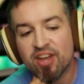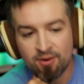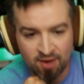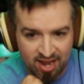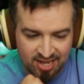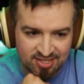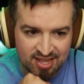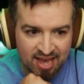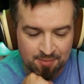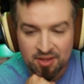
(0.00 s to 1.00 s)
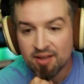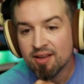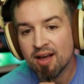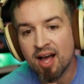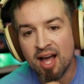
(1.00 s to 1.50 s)
right? I see that.
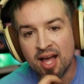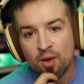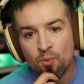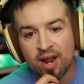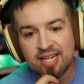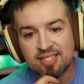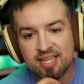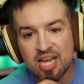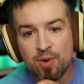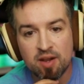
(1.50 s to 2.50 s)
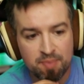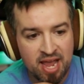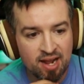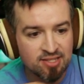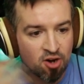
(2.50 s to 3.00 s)
Uh, when I see Queen of
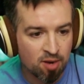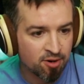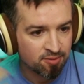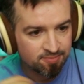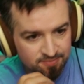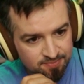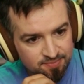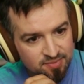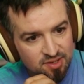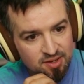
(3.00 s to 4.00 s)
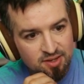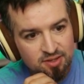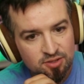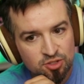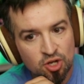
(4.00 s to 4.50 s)
Pain, I see armor.
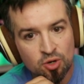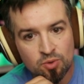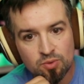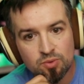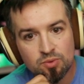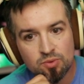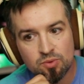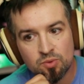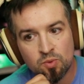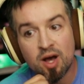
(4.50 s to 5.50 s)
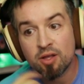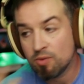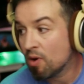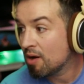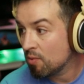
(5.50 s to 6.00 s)
So while
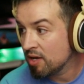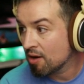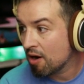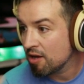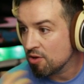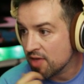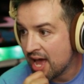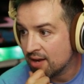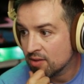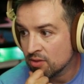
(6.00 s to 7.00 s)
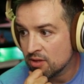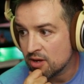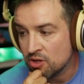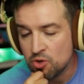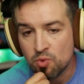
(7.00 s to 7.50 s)
you, while we could argue that
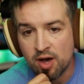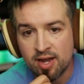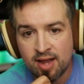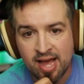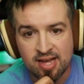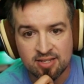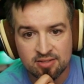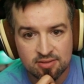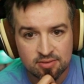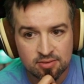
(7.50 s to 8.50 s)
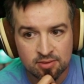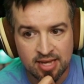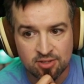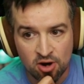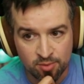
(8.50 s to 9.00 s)
the new one has
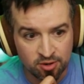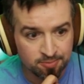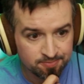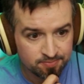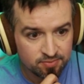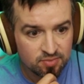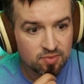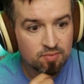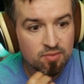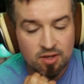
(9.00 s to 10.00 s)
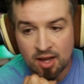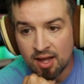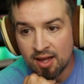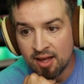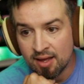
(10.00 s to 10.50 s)
less armor,
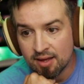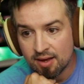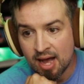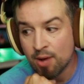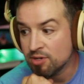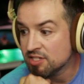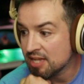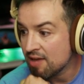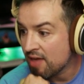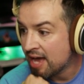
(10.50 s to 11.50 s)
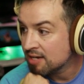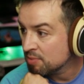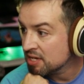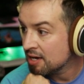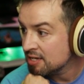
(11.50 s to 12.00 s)
uh, I would say that
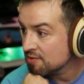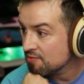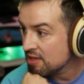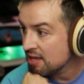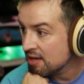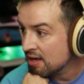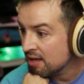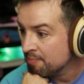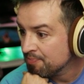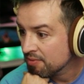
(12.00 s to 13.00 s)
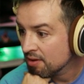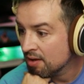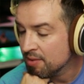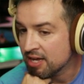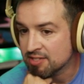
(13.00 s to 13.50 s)
because of the um,
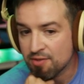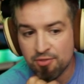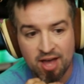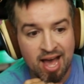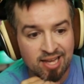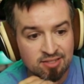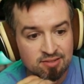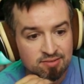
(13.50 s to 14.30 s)
uh, because of the thighs,